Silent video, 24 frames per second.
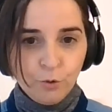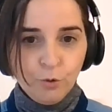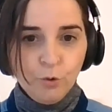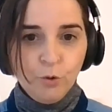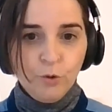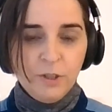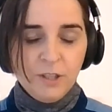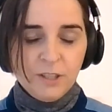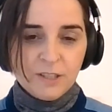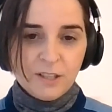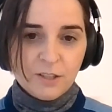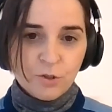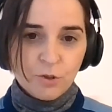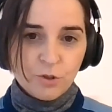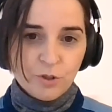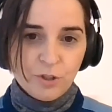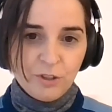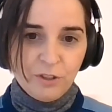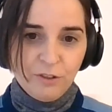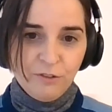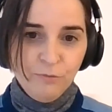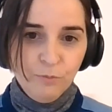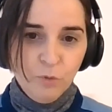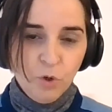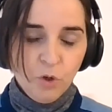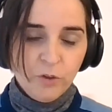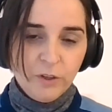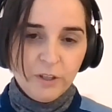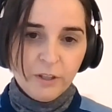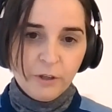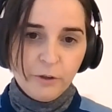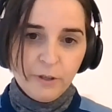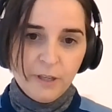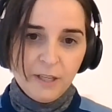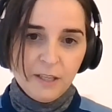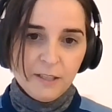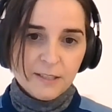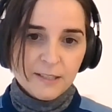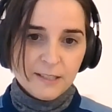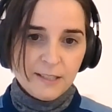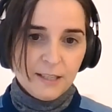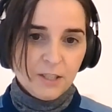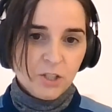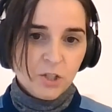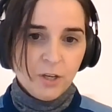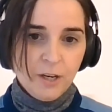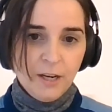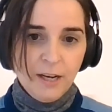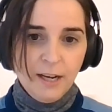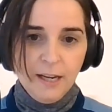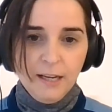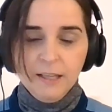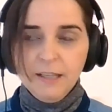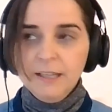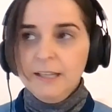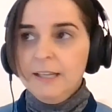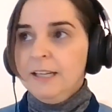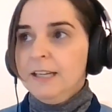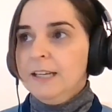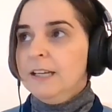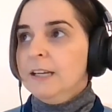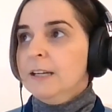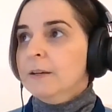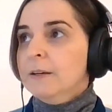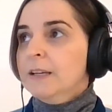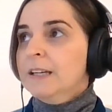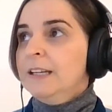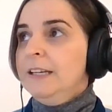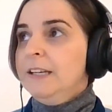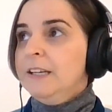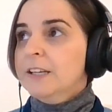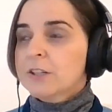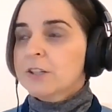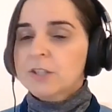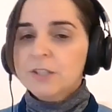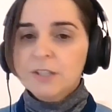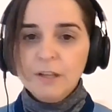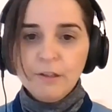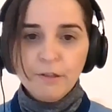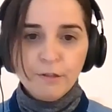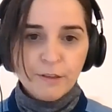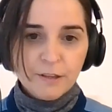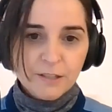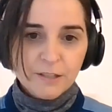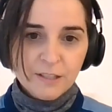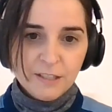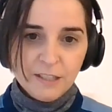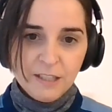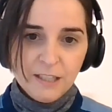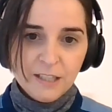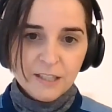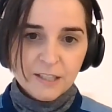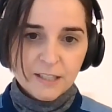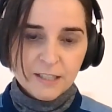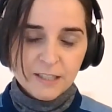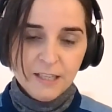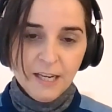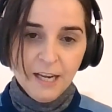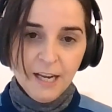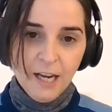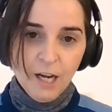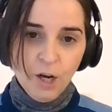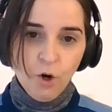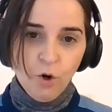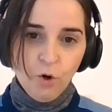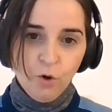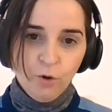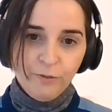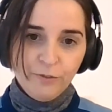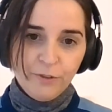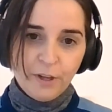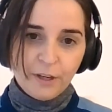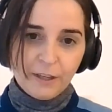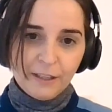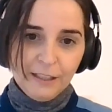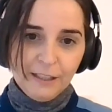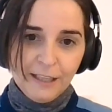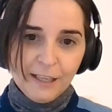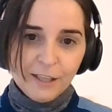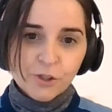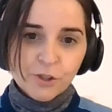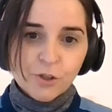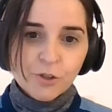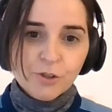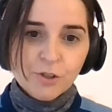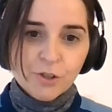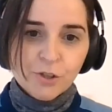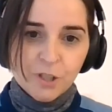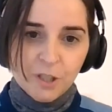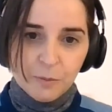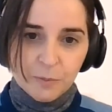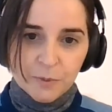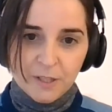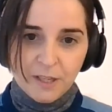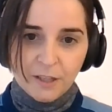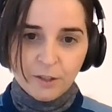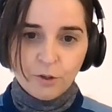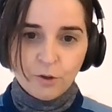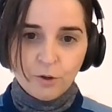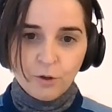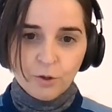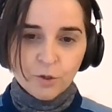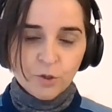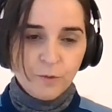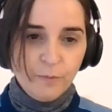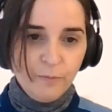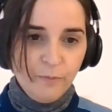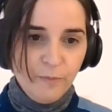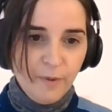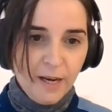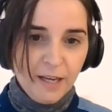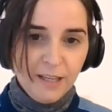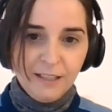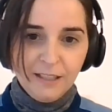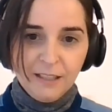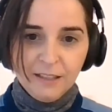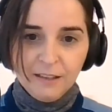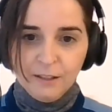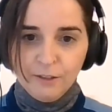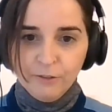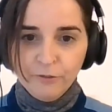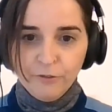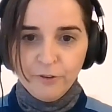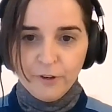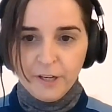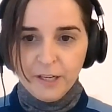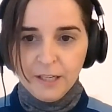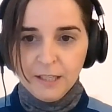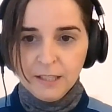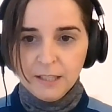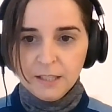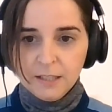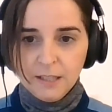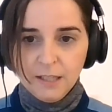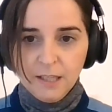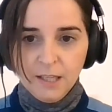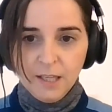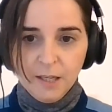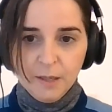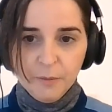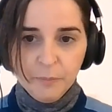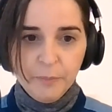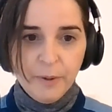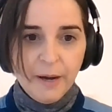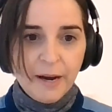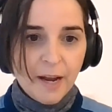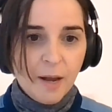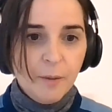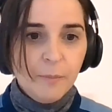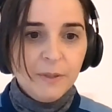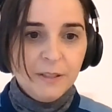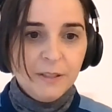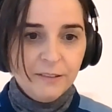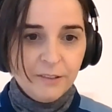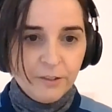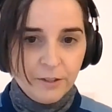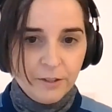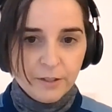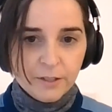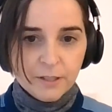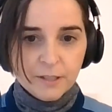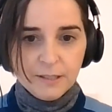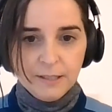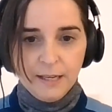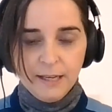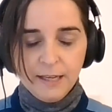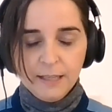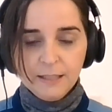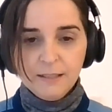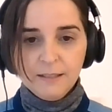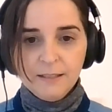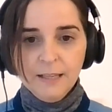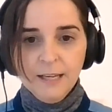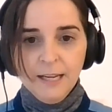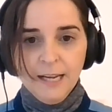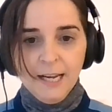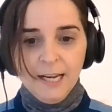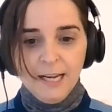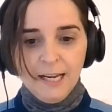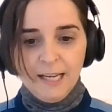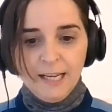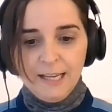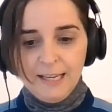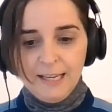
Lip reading: through this associative model, creates such a clear synthesis of the relationships across many different parameters that